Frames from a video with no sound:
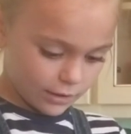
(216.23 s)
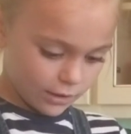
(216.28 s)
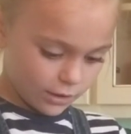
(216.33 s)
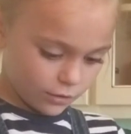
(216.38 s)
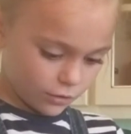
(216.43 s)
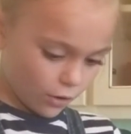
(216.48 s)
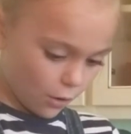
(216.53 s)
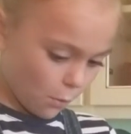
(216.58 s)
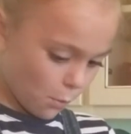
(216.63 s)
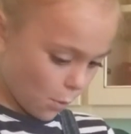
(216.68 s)

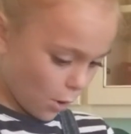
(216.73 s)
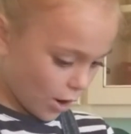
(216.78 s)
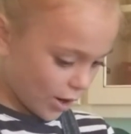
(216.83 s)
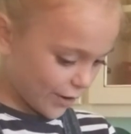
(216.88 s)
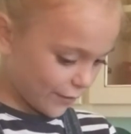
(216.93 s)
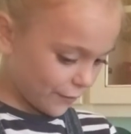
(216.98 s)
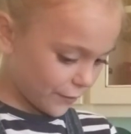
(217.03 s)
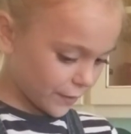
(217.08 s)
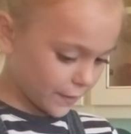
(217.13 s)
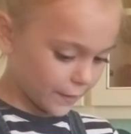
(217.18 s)
Don't worry
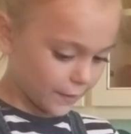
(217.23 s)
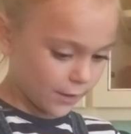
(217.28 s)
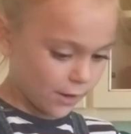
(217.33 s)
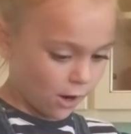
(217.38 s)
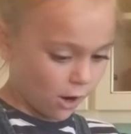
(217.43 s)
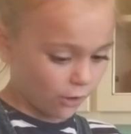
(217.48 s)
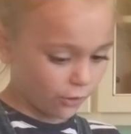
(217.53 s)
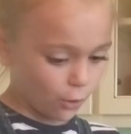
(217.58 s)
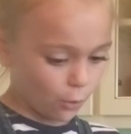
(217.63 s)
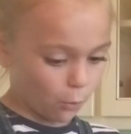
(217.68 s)
if you get
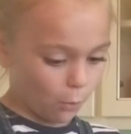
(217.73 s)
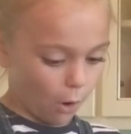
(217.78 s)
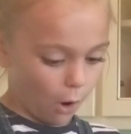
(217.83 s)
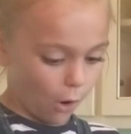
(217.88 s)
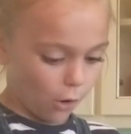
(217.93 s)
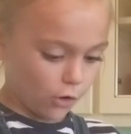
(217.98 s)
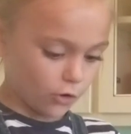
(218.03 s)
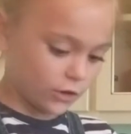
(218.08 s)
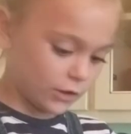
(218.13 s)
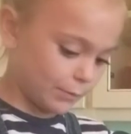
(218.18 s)
on the
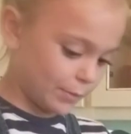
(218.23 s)
walls,